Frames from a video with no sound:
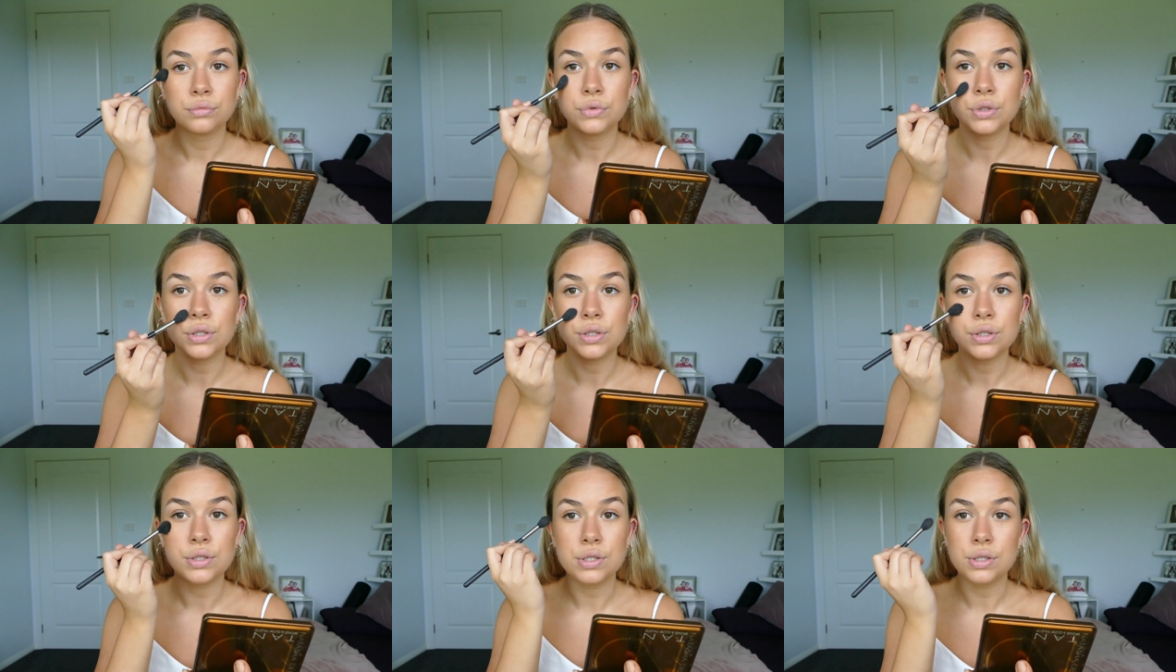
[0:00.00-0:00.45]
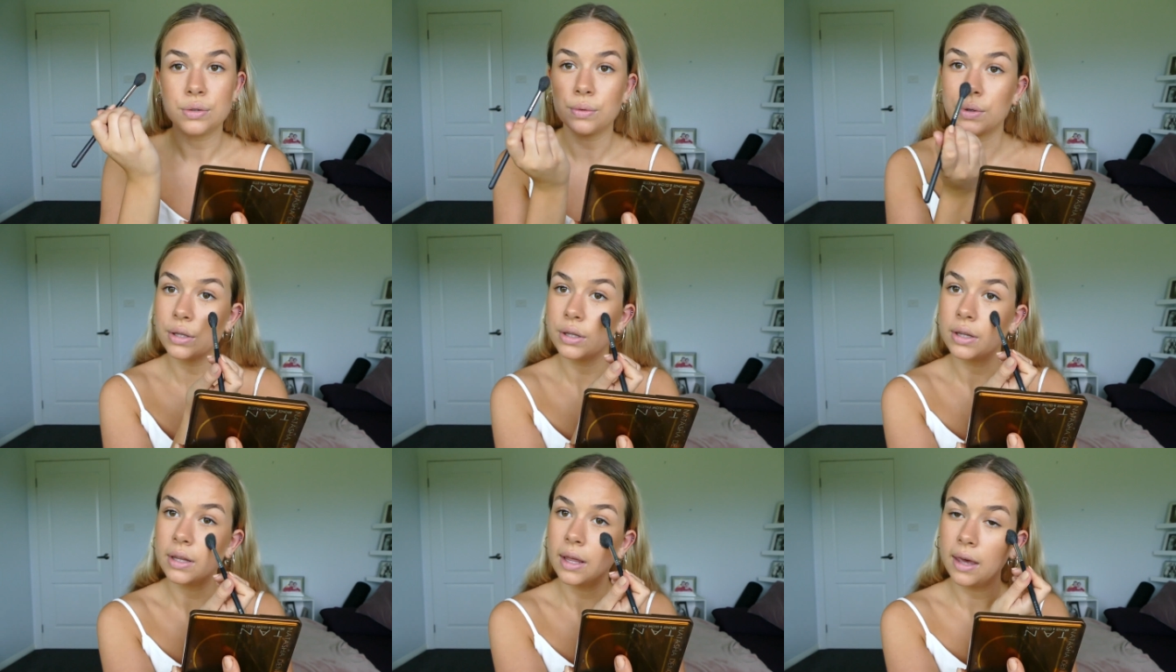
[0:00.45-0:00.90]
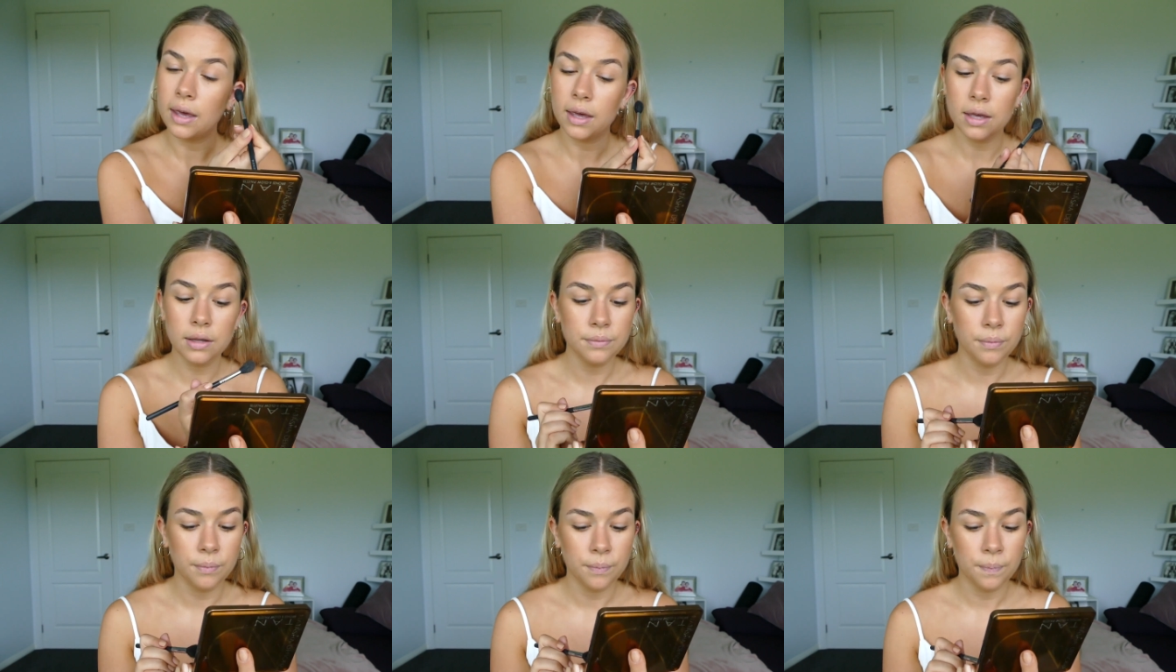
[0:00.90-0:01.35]
Just do it there.
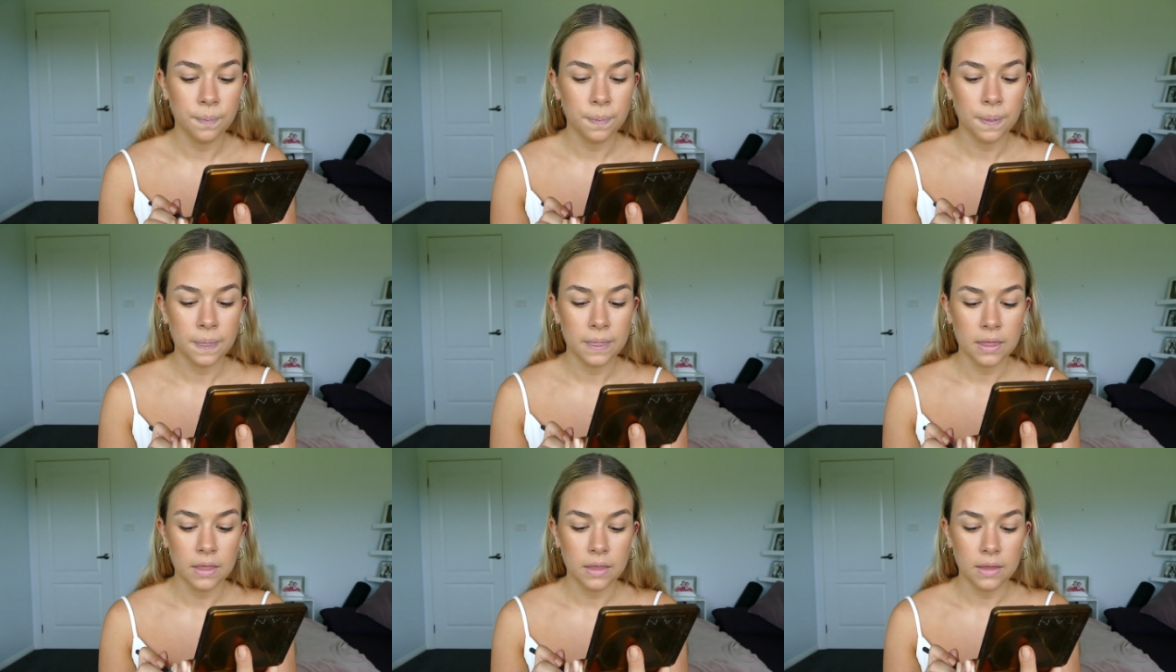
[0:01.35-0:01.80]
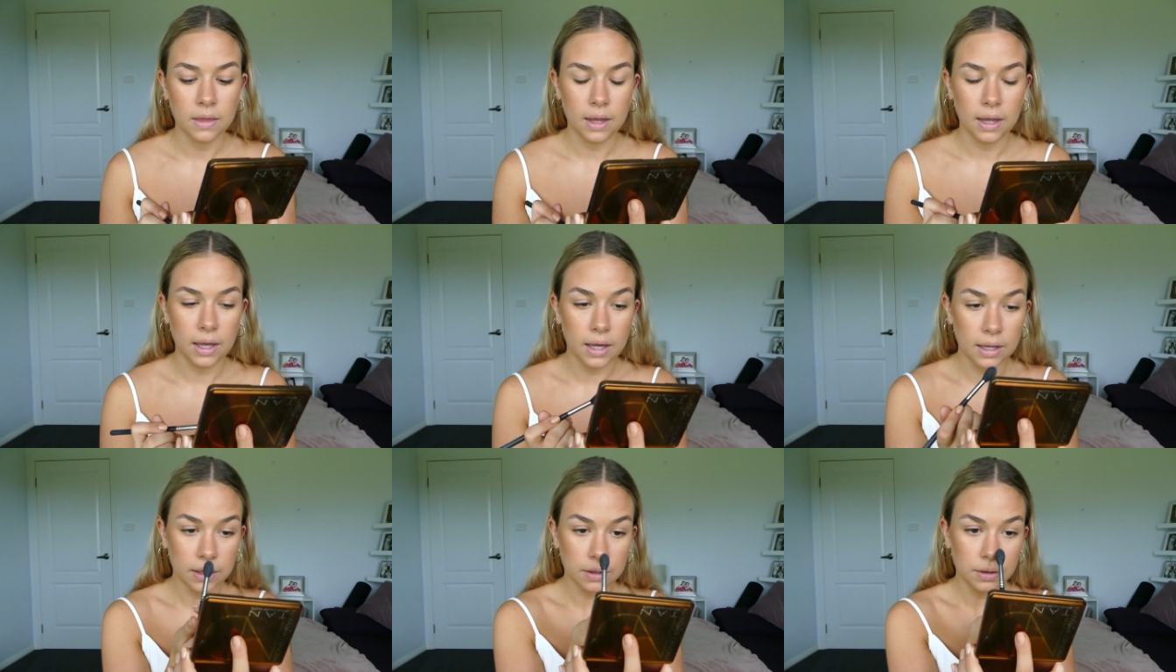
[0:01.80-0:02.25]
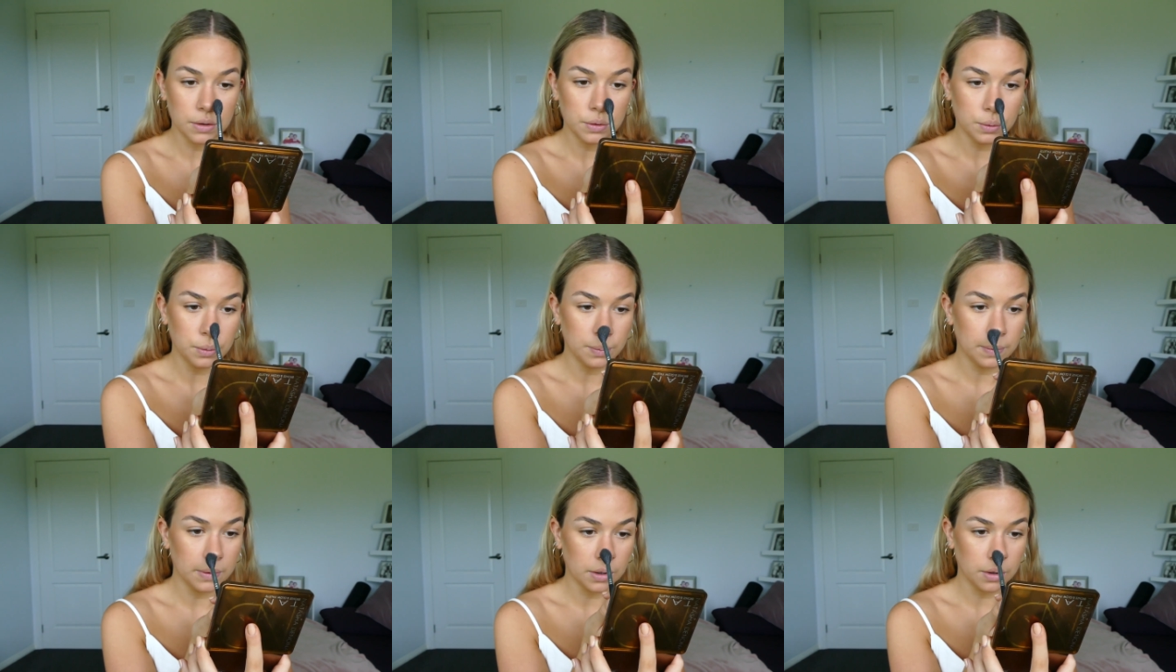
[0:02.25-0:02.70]
Add a
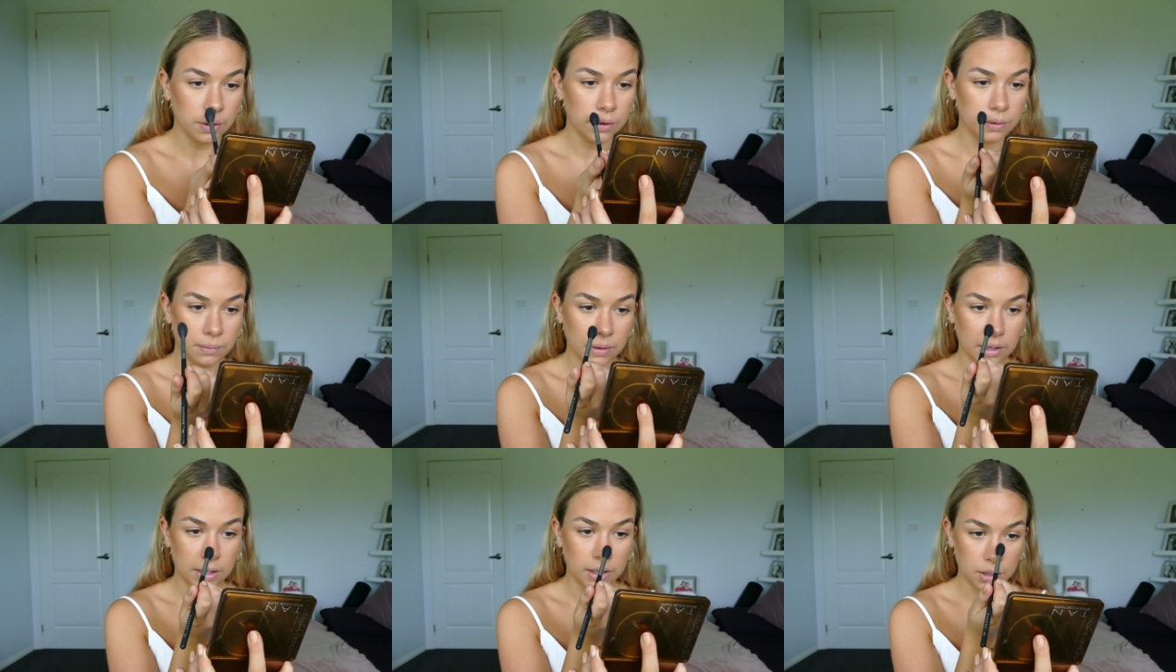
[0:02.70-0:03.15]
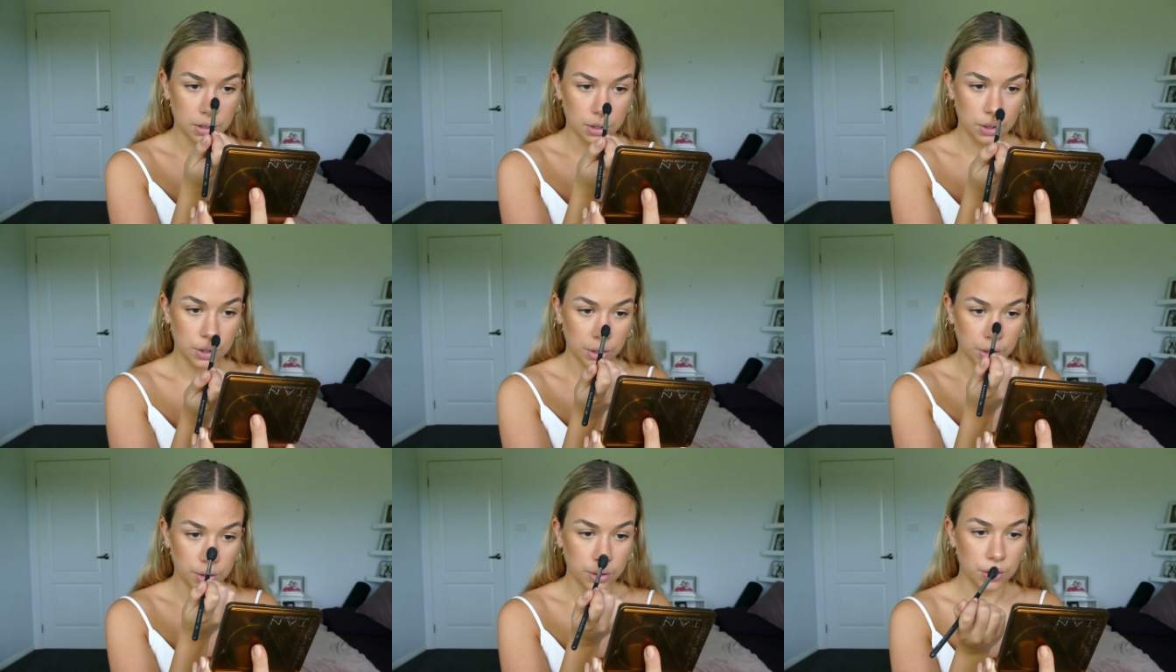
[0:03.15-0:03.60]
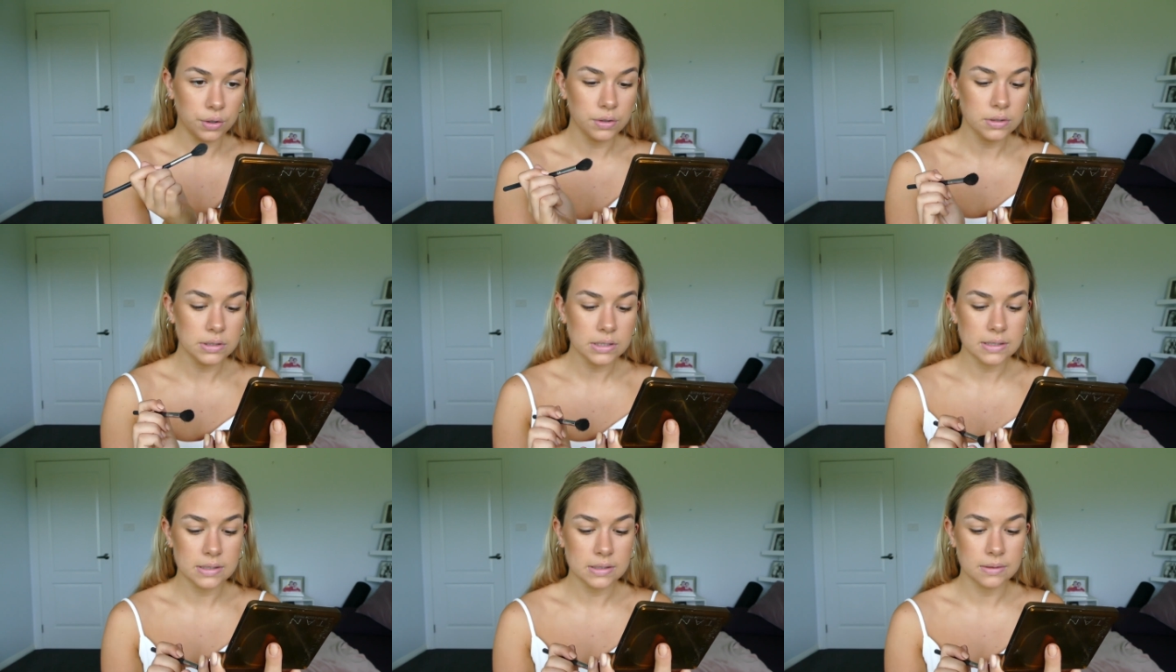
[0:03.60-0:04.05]
little bit on my
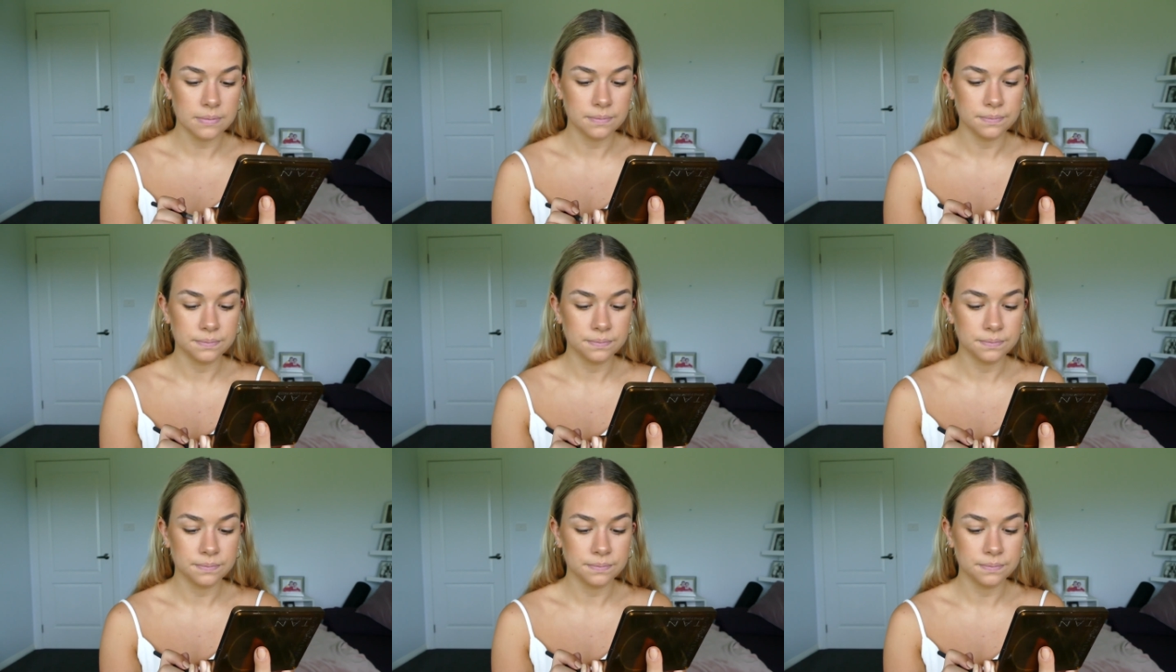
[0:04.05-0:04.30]
nose